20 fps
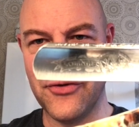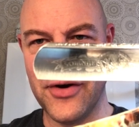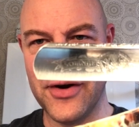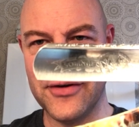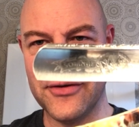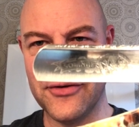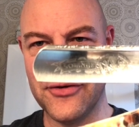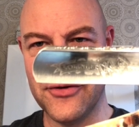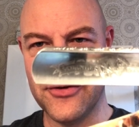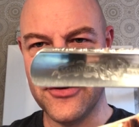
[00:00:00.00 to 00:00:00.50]

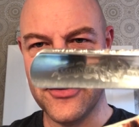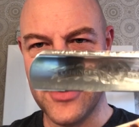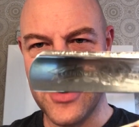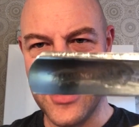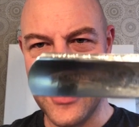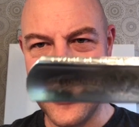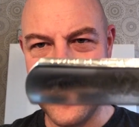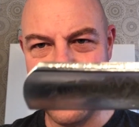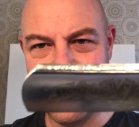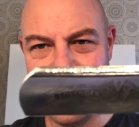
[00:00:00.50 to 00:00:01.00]
razors I
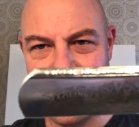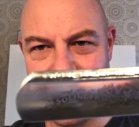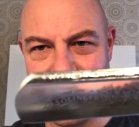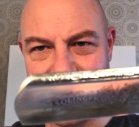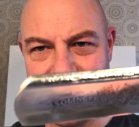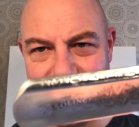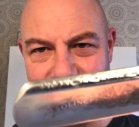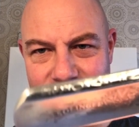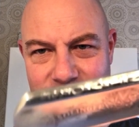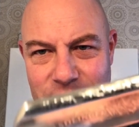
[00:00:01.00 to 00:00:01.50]
have. Look
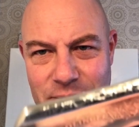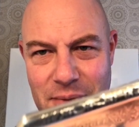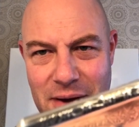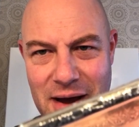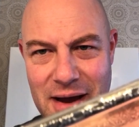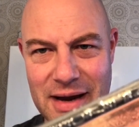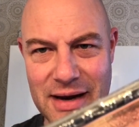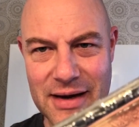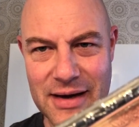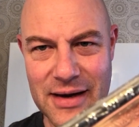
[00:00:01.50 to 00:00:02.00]
at the
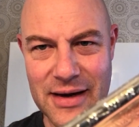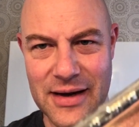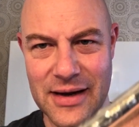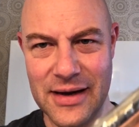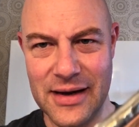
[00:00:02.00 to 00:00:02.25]
spine.